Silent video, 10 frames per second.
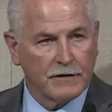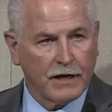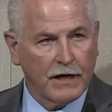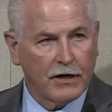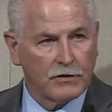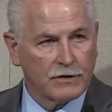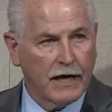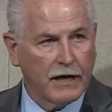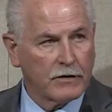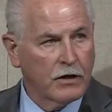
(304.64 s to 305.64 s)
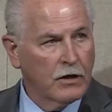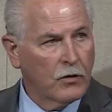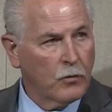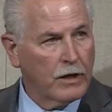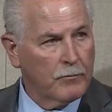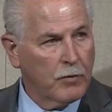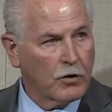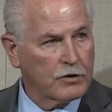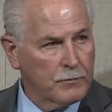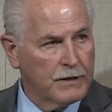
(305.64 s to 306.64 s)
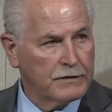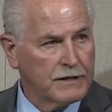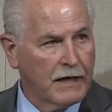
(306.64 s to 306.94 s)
the CARES Act reimbursements,